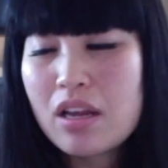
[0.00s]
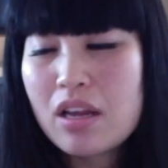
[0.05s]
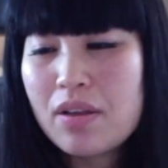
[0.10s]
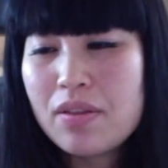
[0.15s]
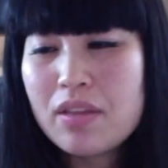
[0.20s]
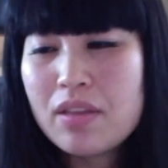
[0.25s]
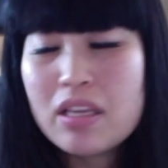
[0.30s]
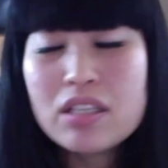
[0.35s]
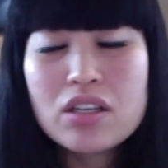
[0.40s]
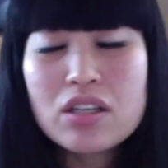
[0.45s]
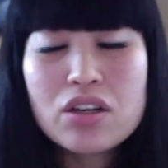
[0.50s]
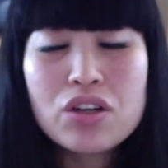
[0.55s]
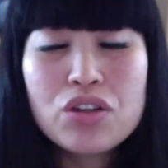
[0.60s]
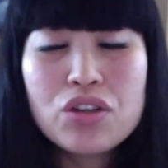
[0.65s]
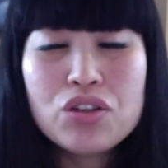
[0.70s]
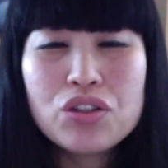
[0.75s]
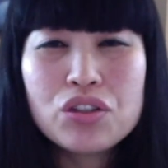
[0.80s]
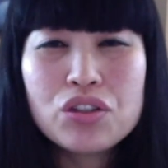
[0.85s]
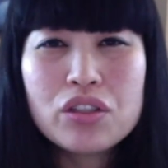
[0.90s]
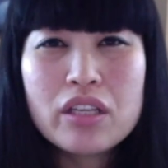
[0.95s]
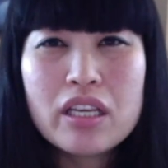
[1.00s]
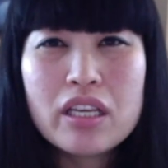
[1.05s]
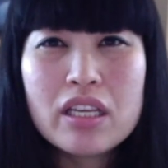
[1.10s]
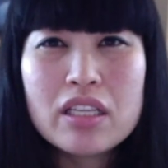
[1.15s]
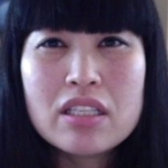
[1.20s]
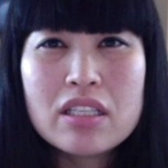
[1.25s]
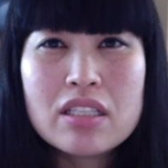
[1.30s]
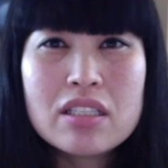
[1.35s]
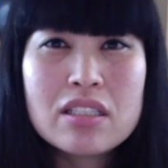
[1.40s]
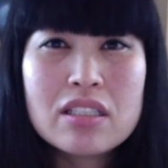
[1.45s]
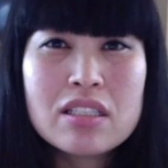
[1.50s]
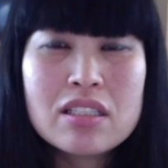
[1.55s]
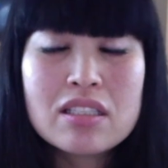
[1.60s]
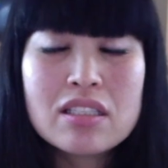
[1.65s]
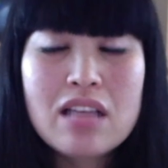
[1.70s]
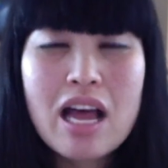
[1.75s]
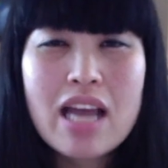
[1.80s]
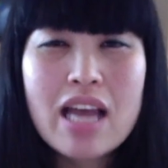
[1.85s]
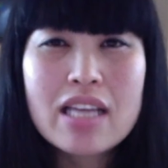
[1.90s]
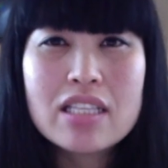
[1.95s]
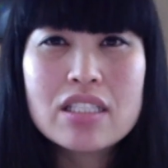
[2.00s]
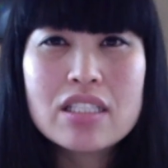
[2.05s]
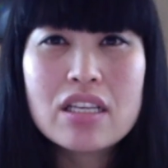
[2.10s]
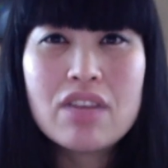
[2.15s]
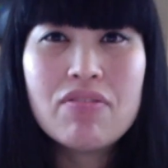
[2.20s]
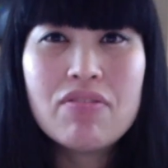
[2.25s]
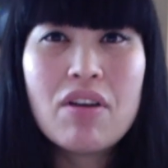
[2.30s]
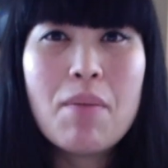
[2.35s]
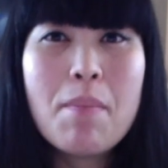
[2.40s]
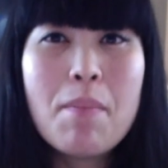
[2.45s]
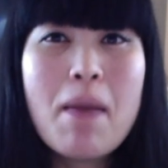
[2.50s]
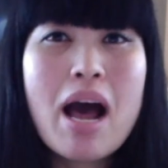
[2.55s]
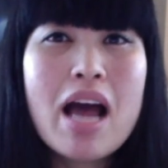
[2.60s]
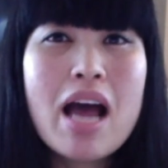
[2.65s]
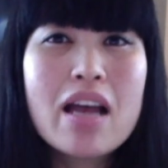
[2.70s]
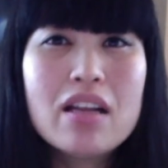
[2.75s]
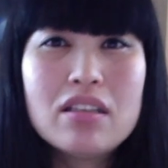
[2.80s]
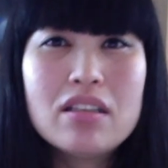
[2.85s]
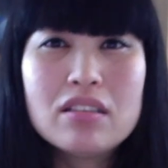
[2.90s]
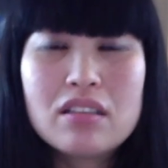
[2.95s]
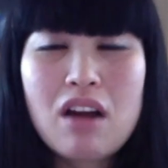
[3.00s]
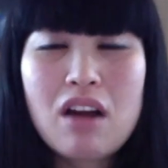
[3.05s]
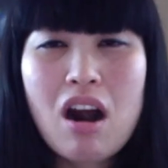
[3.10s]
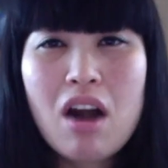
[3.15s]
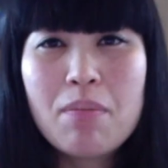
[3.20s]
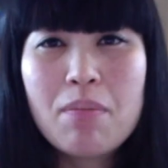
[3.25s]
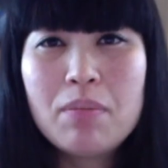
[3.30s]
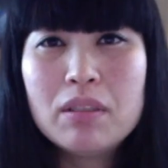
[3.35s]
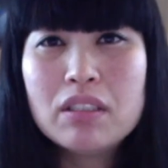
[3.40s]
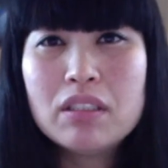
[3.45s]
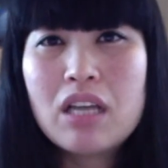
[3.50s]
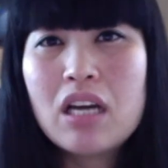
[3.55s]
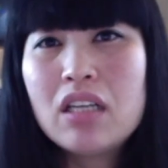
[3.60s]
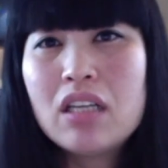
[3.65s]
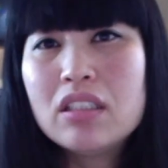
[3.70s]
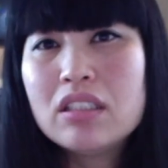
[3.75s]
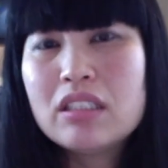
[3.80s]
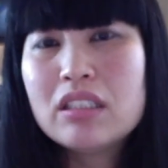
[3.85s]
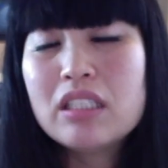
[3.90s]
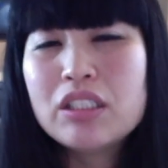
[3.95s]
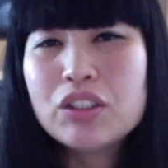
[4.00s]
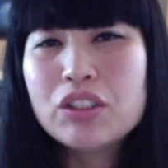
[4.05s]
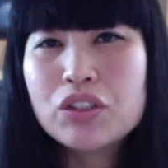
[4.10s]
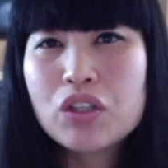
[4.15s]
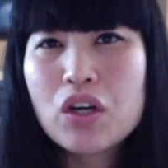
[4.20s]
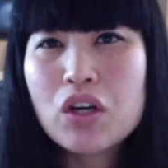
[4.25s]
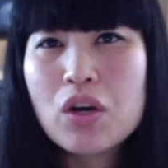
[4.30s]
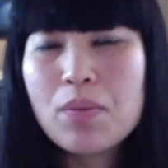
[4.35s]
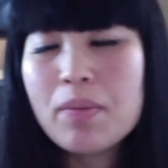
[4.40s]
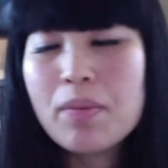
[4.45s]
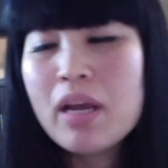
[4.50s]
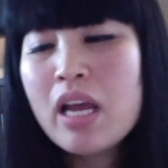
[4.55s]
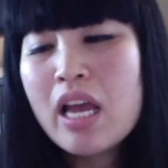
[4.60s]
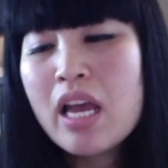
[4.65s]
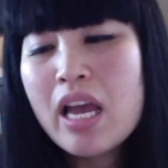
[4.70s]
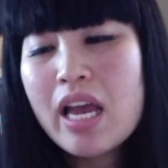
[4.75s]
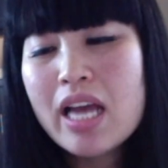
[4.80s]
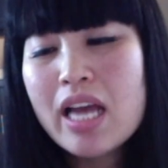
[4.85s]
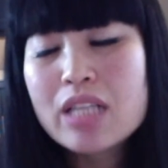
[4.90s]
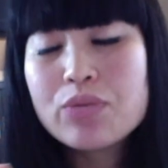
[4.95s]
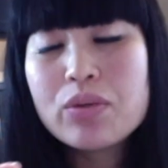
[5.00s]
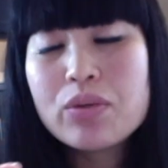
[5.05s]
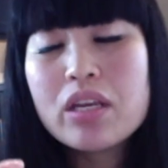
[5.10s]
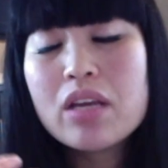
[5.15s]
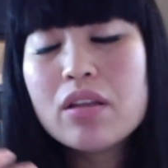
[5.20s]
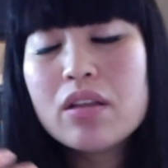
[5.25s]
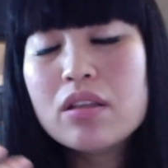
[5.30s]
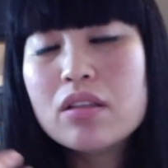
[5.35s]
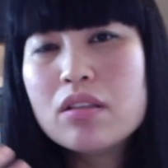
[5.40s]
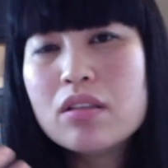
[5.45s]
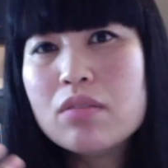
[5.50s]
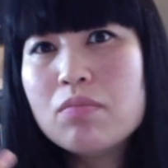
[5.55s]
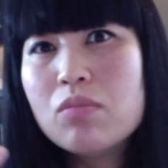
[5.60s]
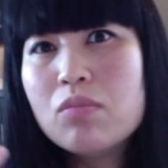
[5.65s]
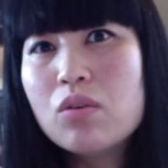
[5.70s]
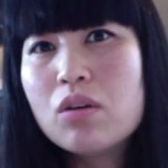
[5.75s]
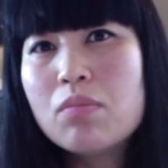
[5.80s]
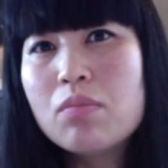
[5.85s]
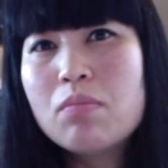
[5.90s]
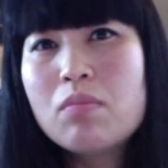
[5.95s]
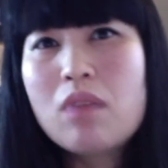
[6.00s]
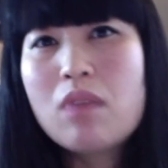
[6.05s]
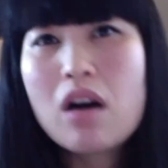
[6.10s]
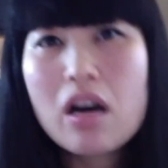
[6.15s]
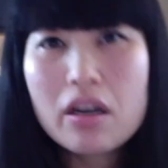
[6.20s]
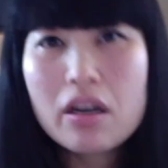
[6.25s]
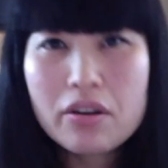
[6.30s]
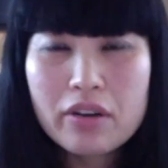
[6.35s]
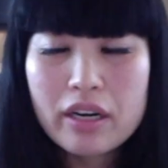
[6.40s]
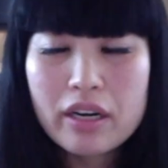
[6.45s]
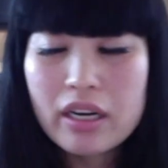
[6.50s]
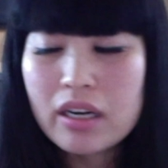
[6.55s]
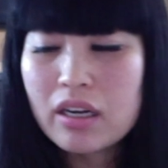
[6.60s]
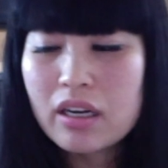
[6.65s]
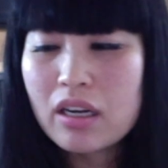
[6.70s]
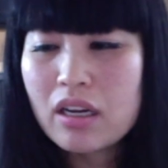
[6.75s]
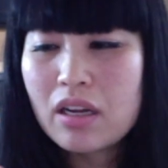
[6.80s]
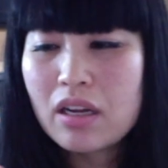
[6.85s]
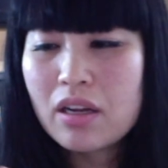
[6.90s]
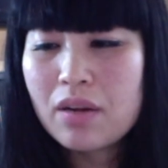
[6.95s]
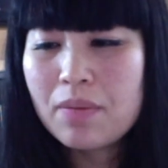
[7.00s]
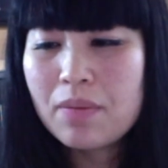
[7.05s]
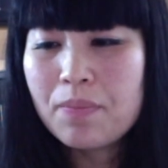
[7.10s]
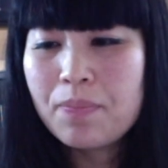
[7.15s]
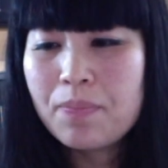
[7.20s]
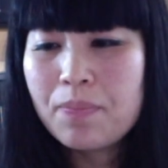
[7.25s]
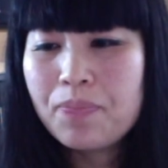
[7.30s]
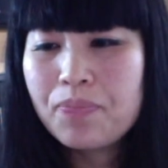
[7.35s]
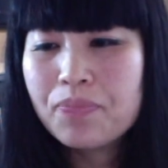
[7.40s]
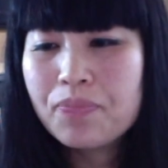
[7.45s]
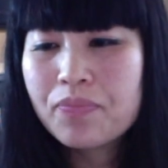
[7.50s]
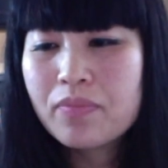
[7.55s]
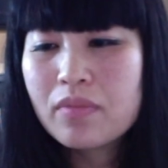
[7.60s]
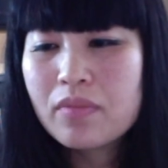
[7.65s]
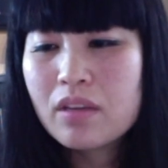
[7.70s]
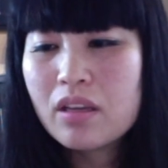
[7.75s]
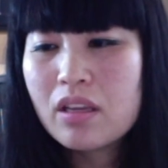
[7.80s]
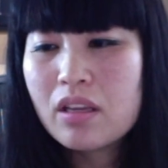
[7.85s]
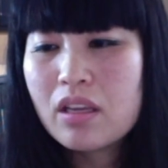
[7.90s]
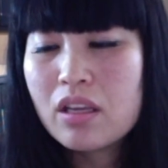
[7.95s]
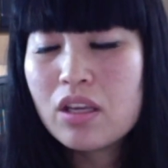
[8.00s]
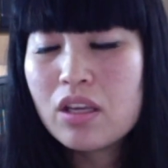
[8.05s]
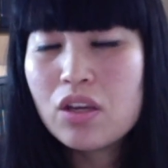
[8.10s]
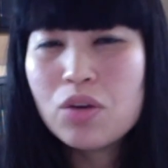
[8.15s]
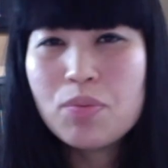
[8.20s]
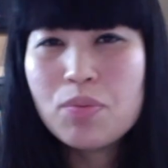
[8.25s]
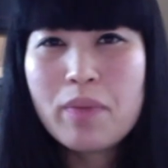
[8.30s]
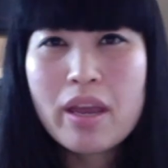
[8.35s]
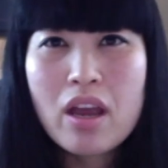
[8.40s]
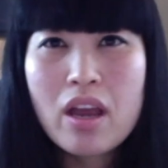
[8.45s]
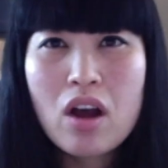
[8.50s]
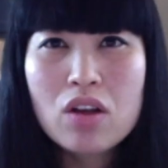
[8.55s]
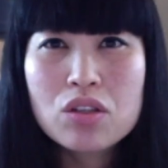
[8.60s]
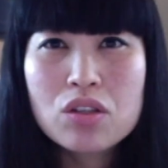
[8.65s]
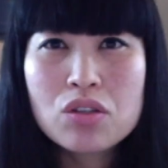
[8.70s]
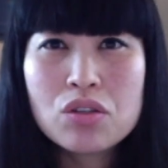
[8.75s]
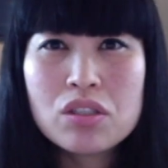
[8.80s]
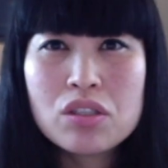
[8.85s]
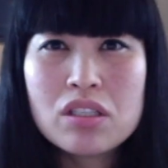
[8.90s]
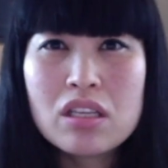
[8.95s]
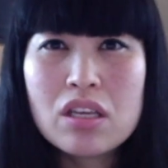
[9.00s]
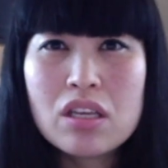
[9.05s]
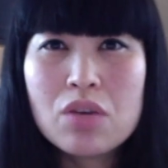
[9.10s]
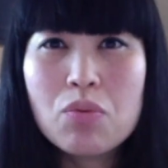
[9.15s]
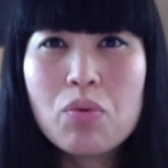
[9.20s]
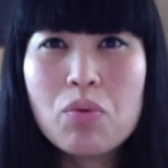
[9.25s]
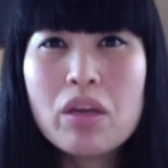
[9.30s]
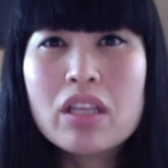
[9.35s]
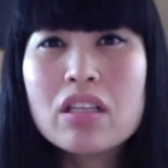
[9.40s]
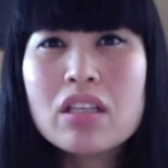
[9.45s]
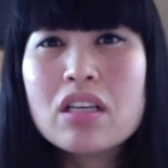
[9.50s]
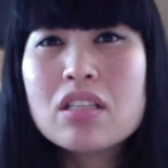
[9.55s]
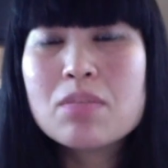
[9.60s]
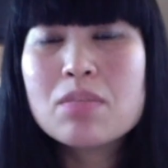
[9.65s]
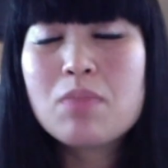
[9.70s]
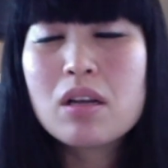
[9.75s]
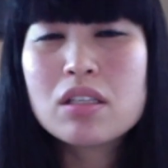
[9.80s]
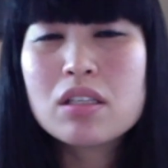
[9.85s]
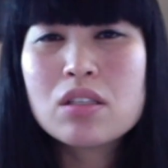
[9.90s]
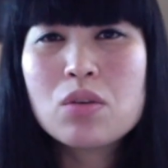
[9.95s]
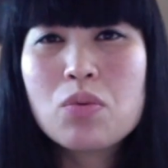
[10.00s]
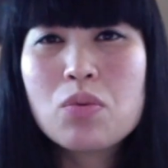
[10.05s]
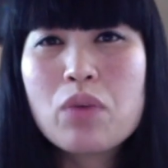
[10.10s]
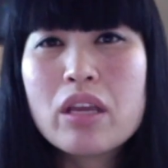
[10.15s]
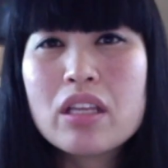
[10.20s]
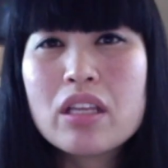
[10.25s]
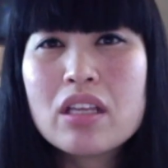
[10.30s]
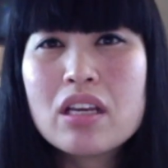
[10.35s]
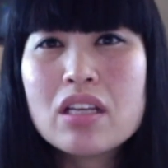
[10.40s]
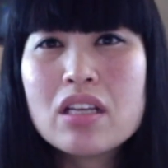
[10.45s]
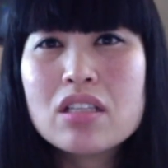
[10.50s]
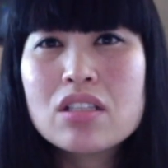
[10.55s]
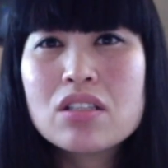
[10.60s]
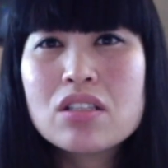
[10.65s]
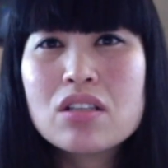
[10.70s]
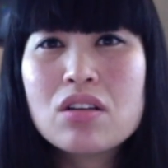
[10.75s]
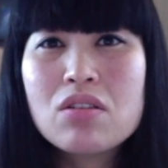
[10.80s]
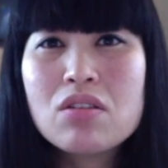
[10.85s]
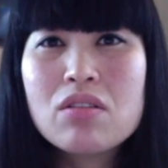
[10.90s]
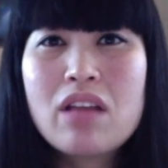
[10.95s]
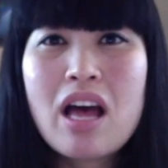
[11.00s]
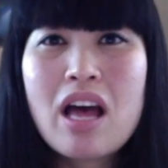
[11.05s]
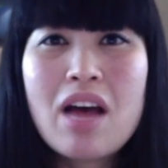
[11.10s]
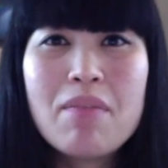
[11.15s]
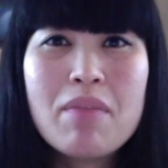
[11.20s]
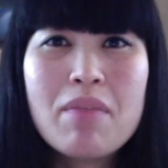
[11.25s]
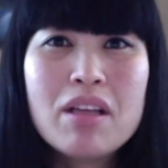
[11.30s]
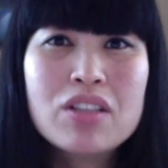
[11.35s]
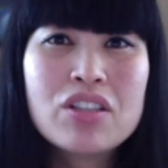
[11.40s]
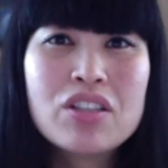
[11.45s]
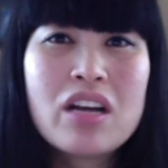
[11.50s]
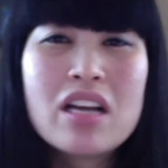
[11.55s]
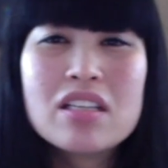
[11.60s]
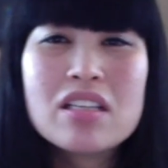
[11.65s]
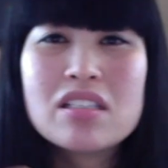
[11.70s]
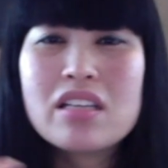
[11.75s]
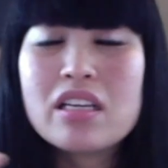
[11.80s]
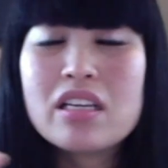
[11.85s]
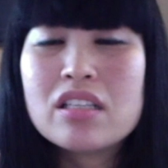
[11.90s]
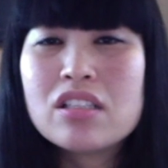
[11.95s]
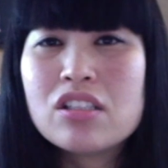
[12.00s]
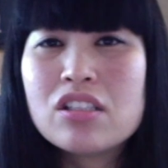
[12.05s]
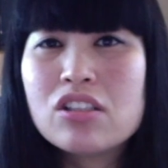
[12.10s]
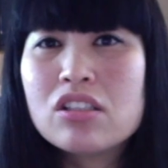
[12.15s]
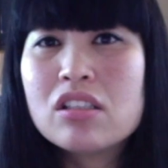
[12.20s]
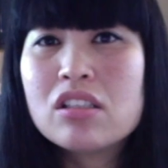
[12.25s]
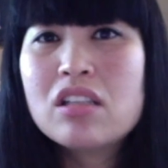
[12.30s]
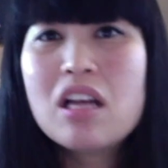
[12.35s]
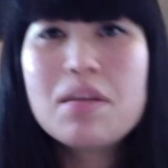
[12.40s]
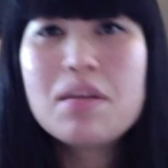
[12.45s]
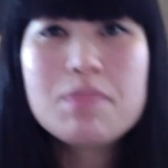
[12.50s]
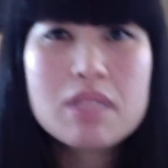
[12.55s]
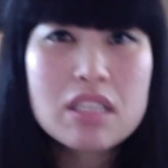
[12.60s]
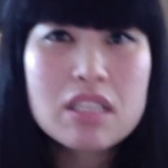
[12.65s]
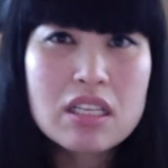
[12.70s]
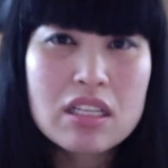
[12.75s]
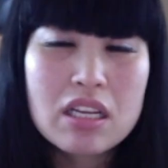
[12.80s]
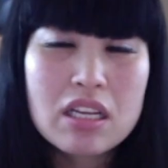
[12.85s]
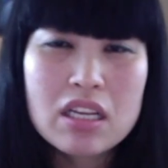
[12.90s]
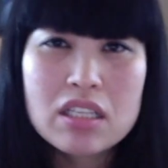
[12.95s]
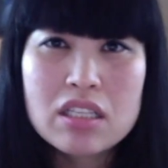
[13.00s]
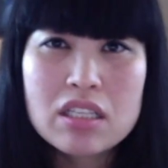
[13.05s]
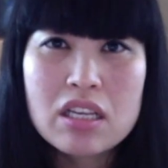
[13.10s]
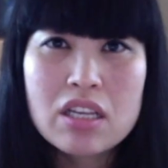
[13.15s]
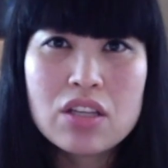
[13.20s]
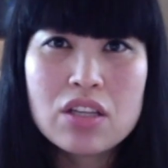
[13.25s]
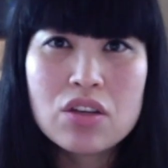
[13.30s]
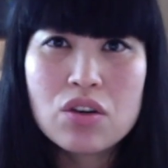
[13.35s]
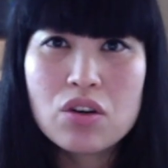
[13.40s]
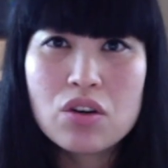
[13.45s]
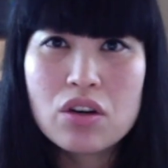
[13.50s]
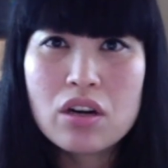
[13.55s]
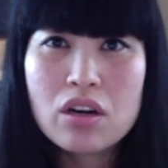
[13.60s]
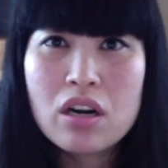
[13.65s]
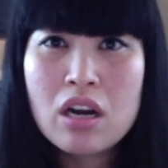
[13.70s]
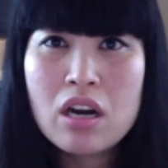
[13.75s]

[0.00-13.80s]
these are usually signs of a mild carpal tunnel syndrome. As we get more moderate, you may also see weakness, muscle weakness, so that may translate to clumsiness in your